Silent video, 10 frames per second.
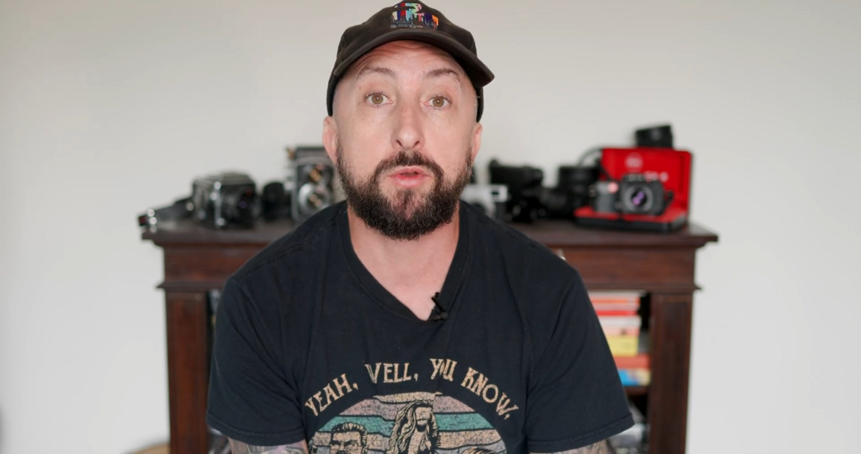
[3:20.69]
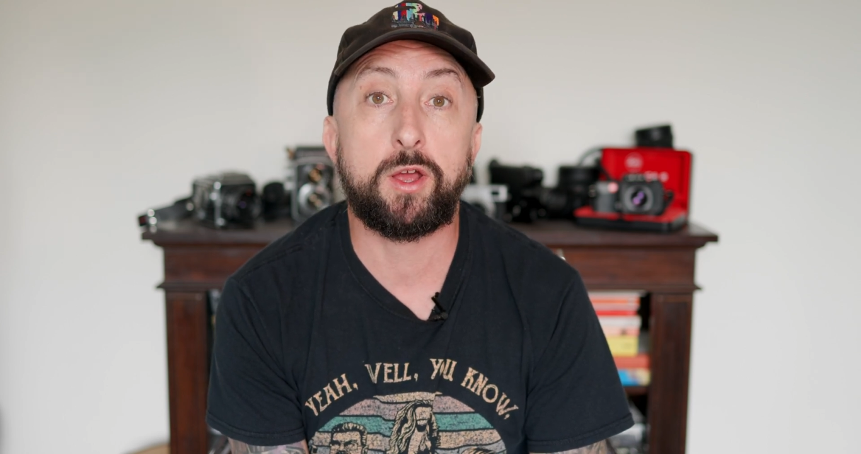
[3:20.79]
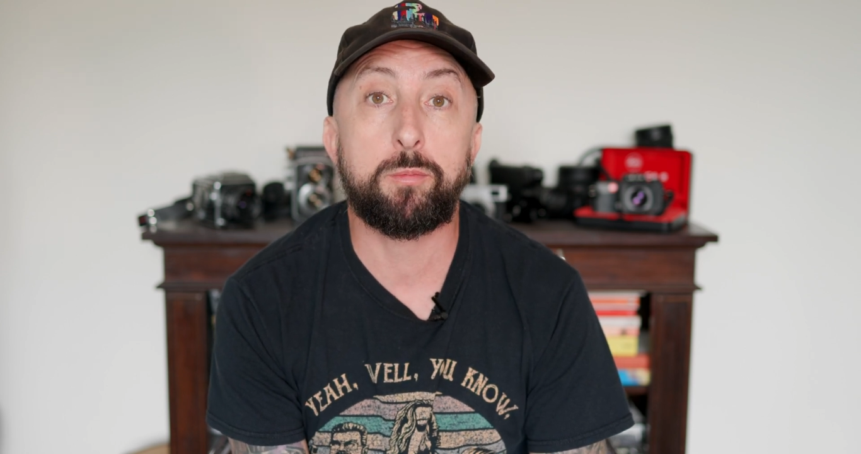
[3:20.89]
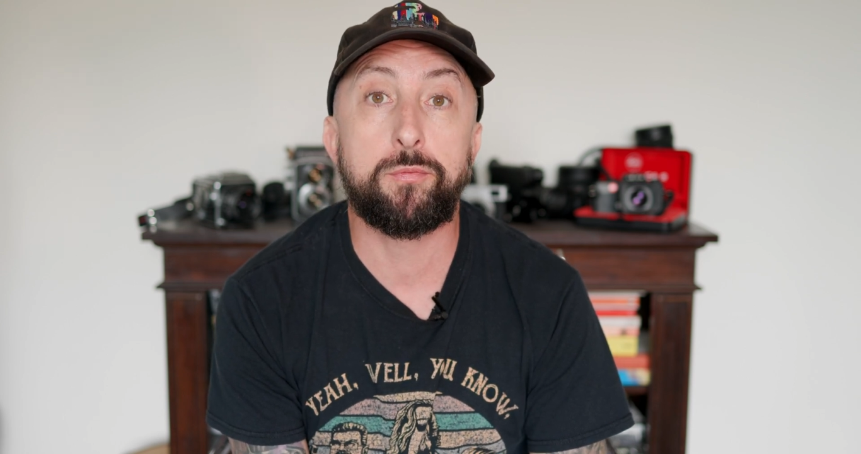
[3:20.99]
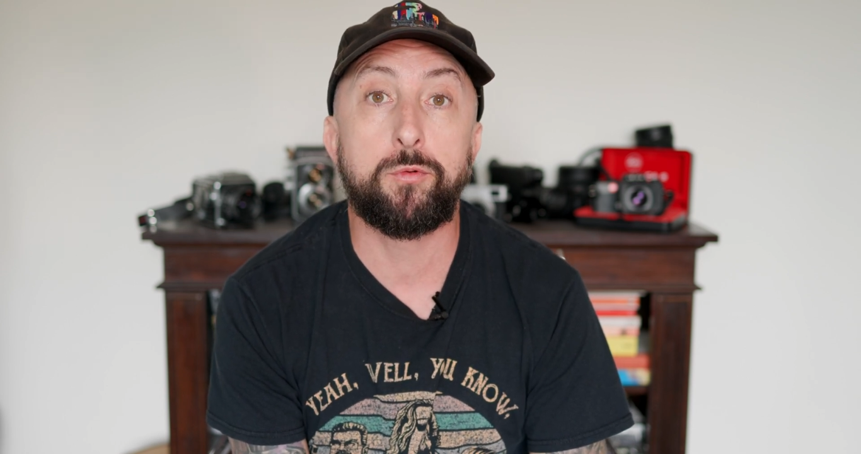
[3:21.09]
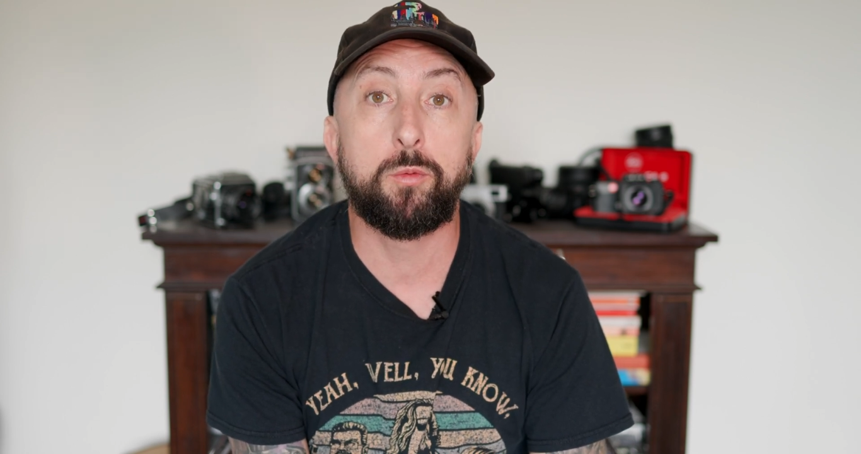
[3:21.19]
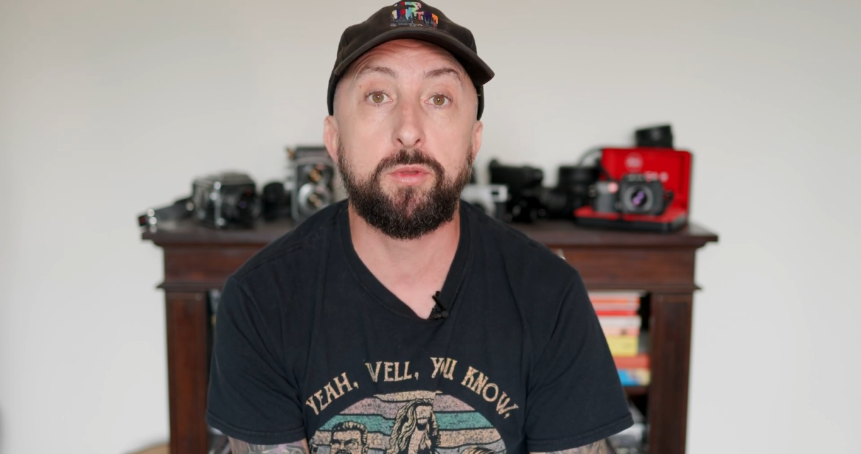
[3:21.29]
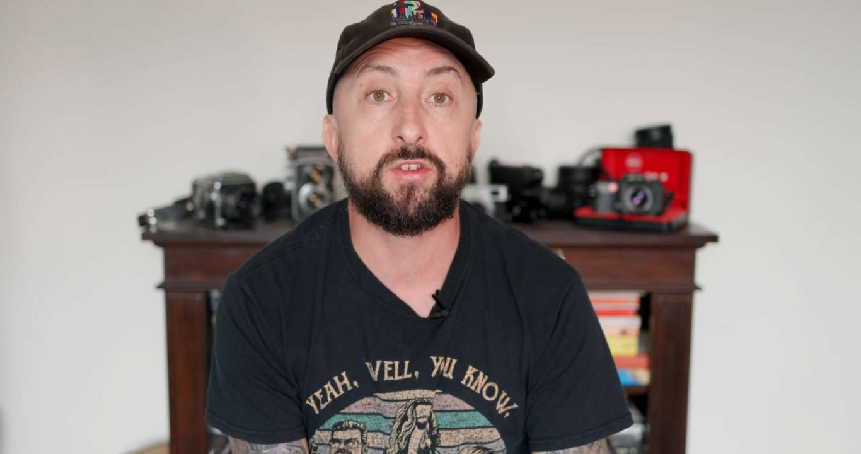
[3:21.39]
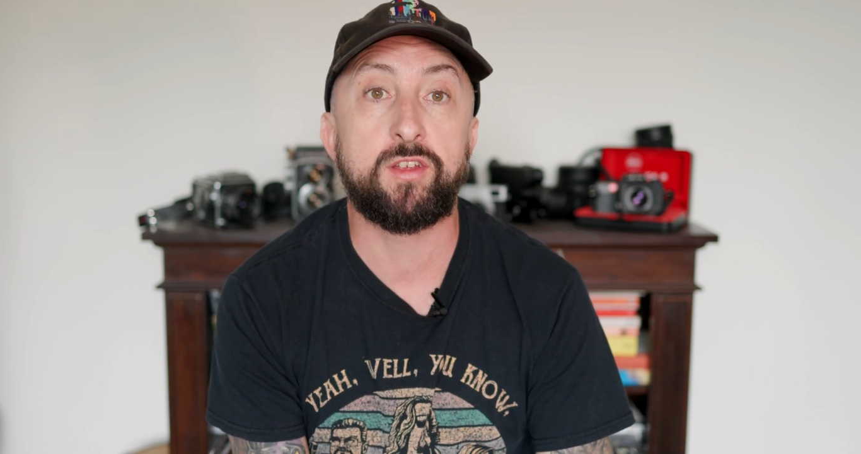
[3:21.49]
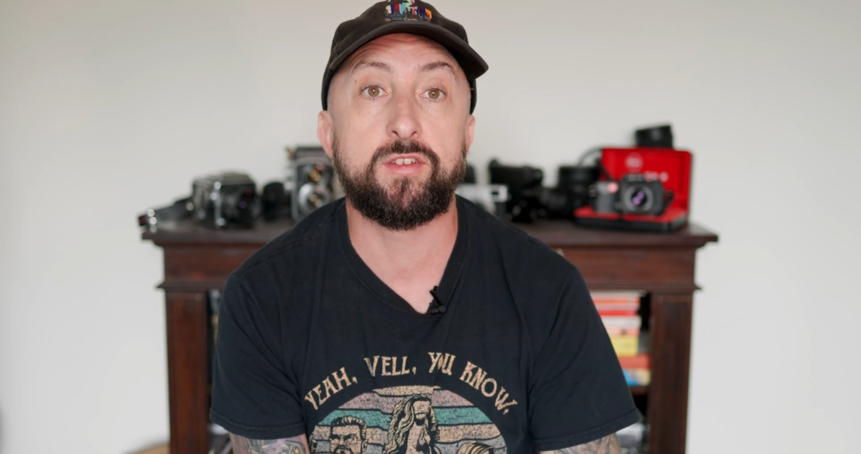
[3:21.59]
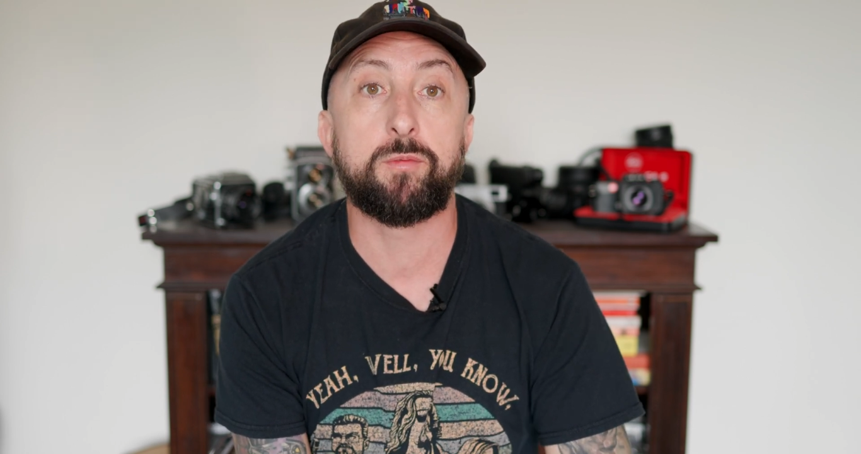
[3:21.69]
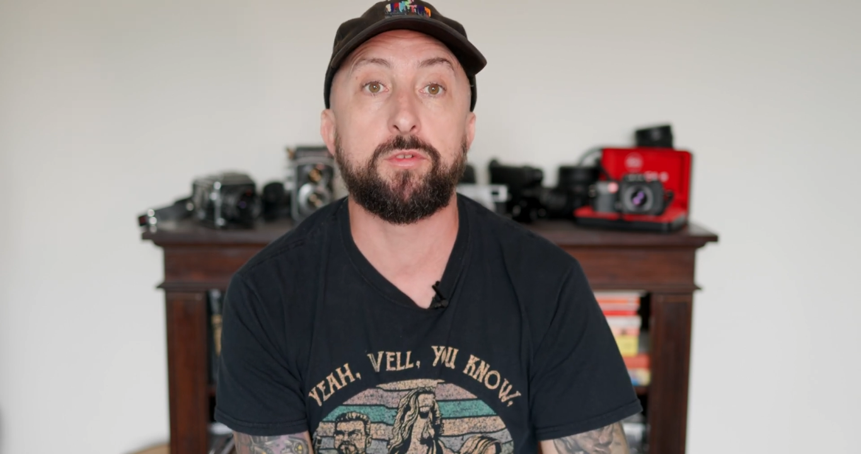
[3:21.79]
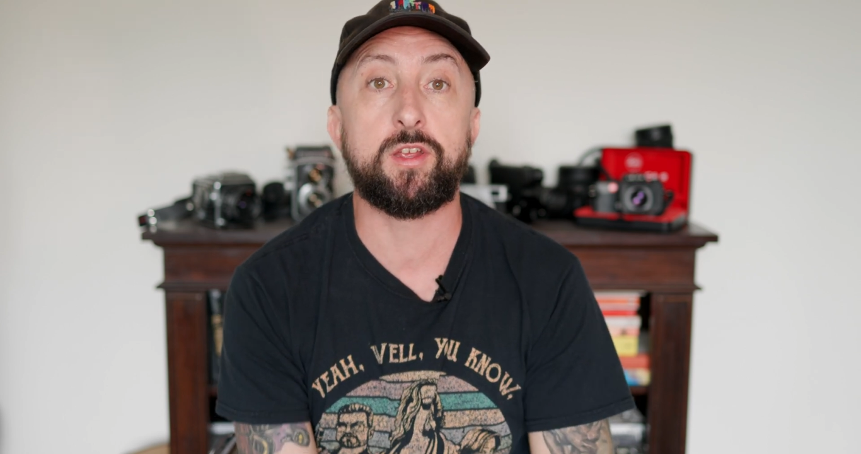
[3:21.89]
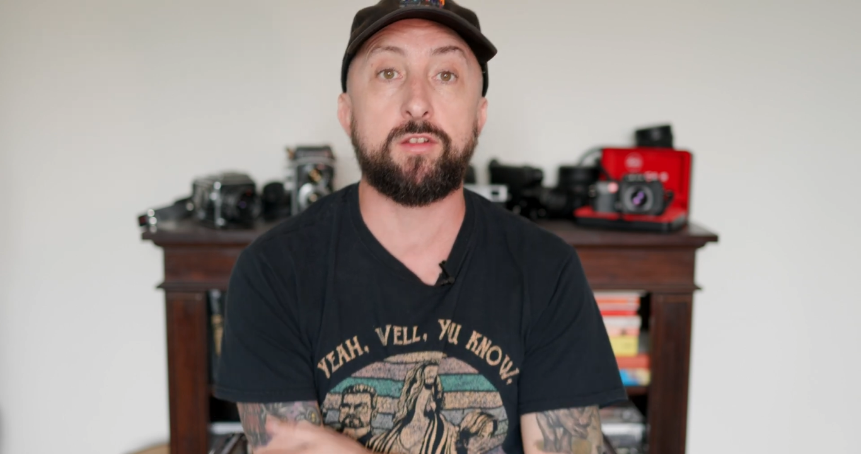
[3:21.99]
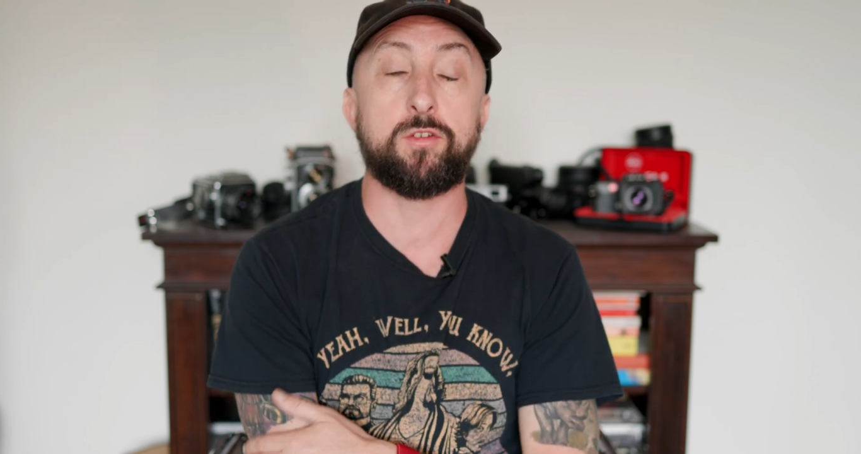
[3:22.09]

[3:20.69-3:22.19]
outperform the C70